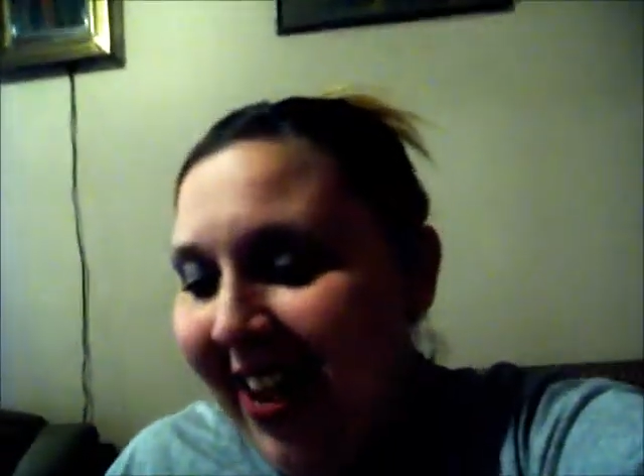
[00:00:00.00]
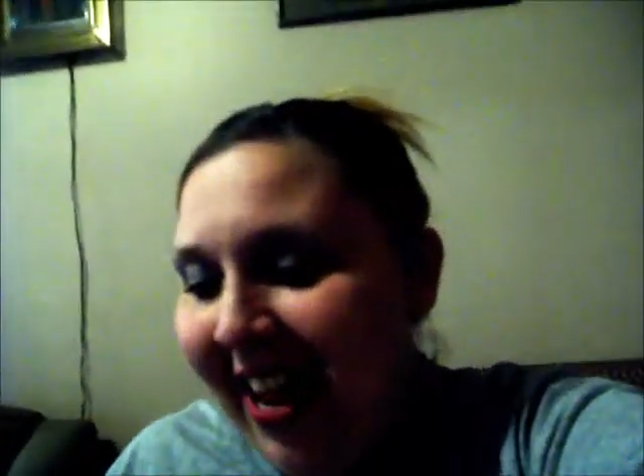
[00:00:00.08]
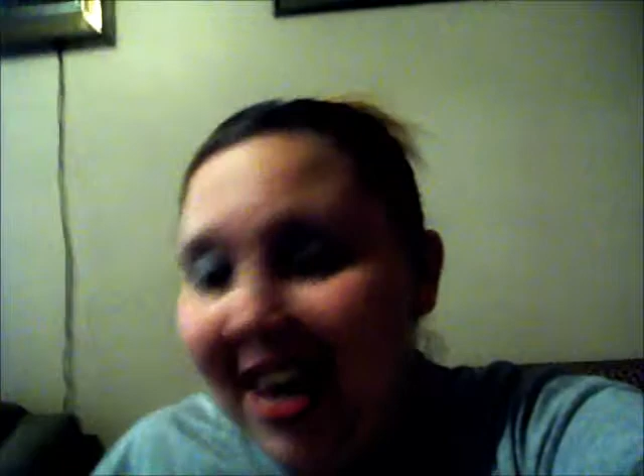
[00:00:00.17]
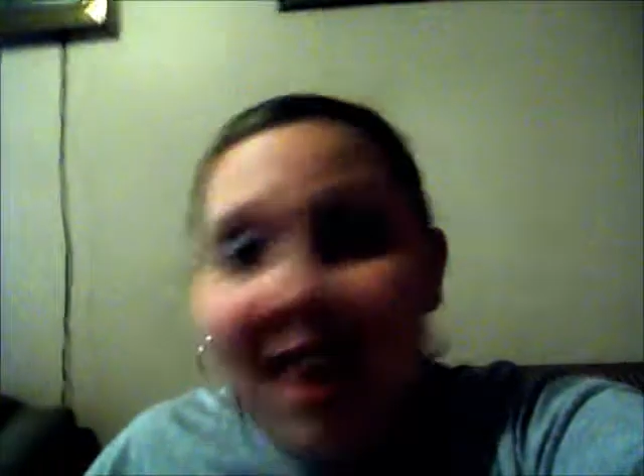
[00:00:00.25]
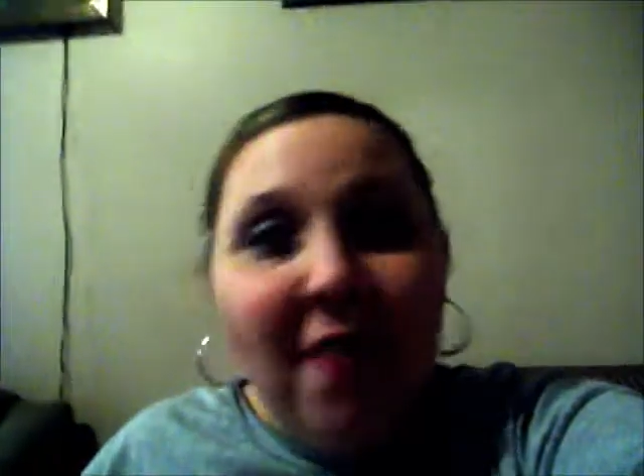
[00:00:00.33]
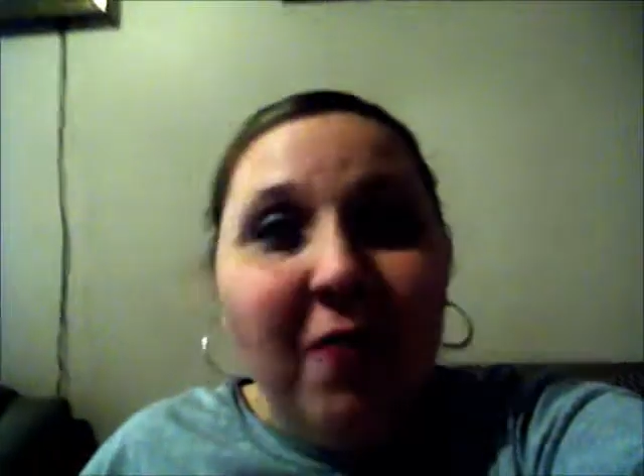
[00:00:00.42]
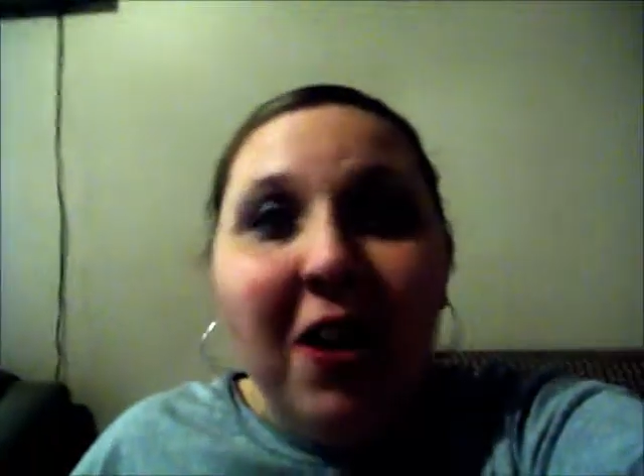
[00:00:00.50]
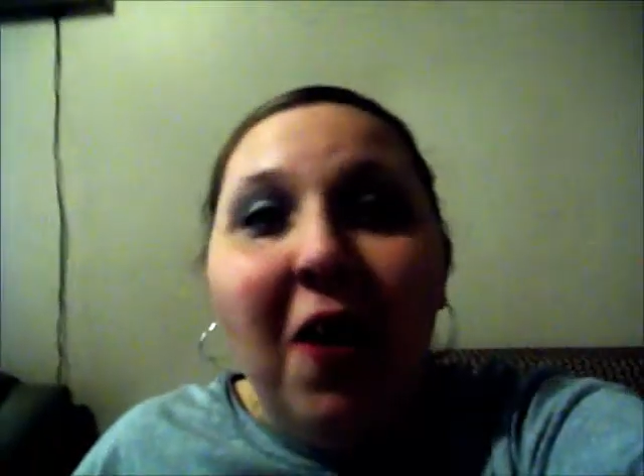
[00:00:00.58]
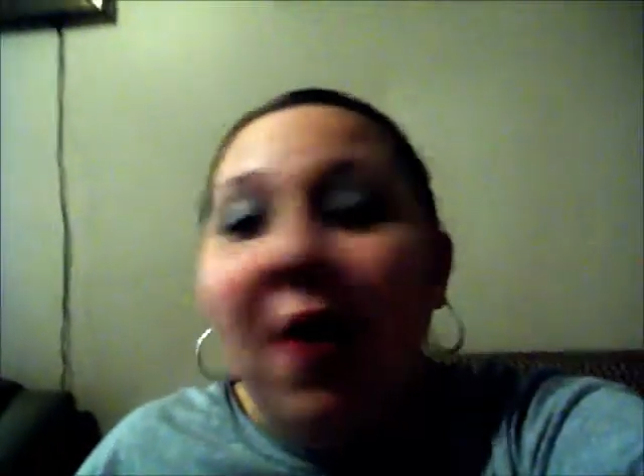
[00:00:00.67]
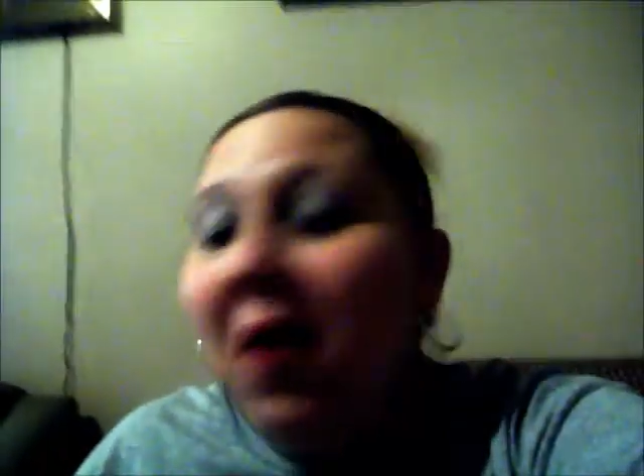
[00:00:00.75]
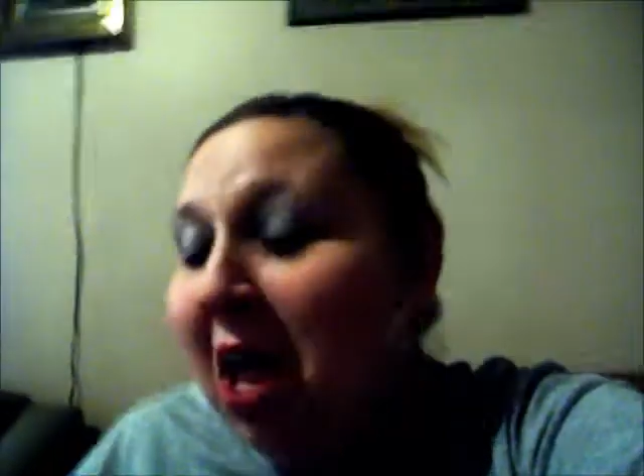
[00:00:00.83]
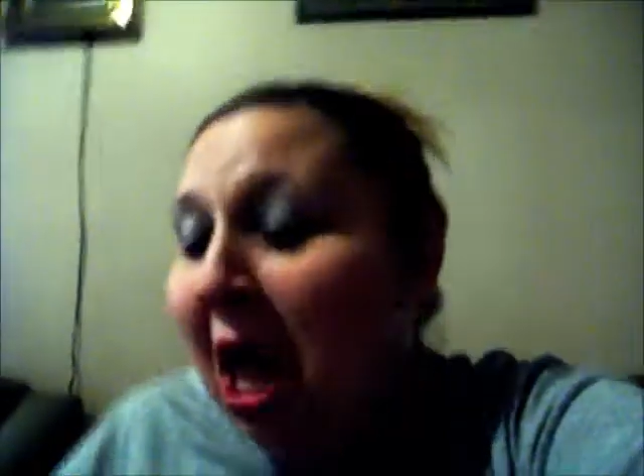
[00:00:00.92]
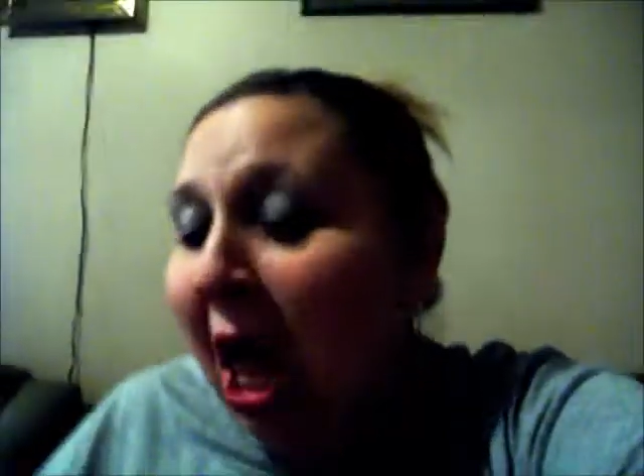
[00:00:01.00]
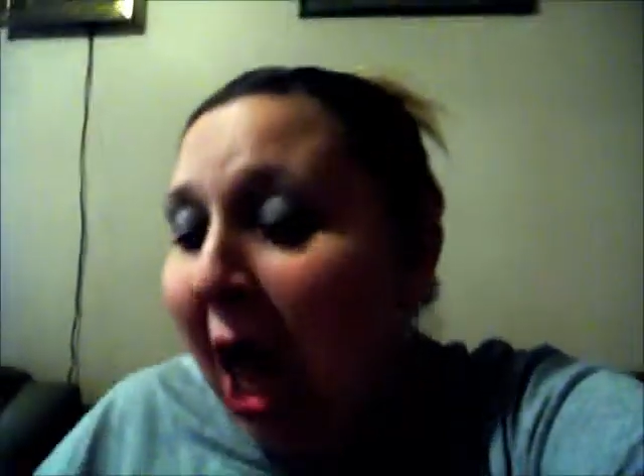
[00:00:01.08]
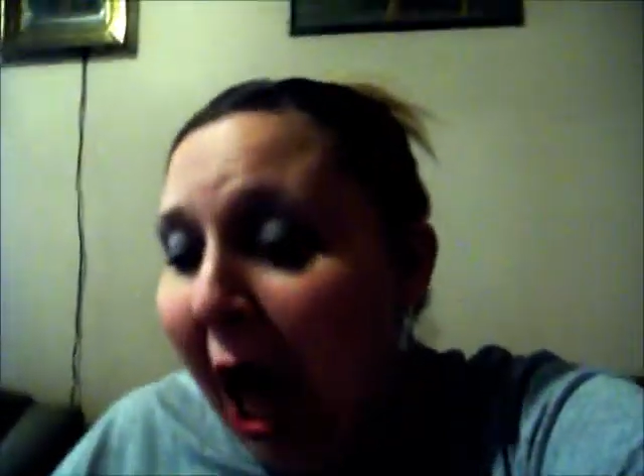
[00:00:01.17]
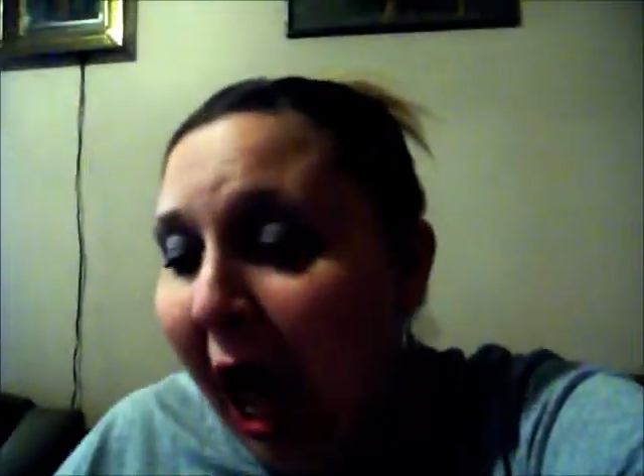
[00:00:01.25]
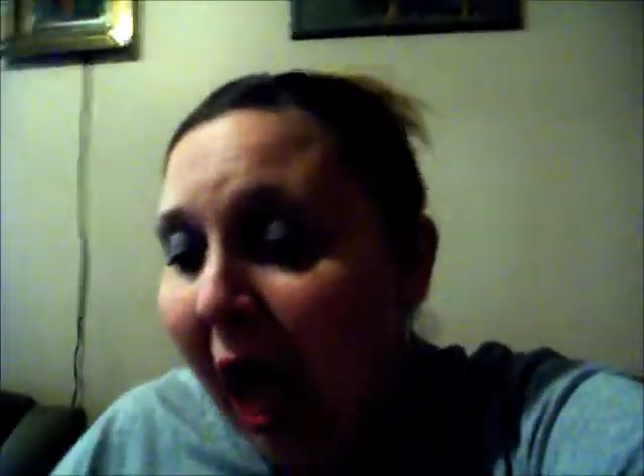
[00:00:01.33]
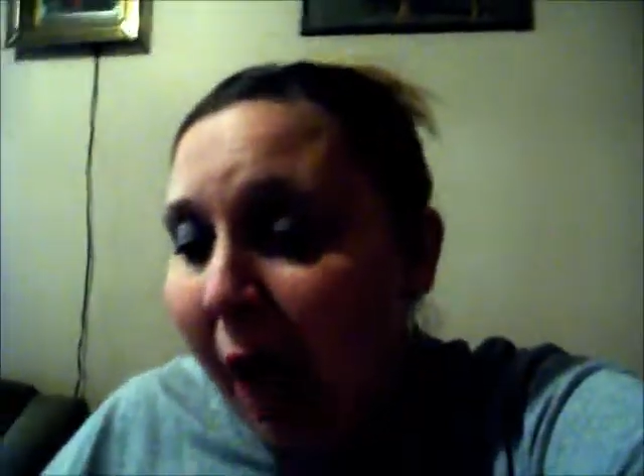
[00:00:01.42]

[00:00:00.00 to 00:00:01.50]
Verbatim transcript: you never know. Um,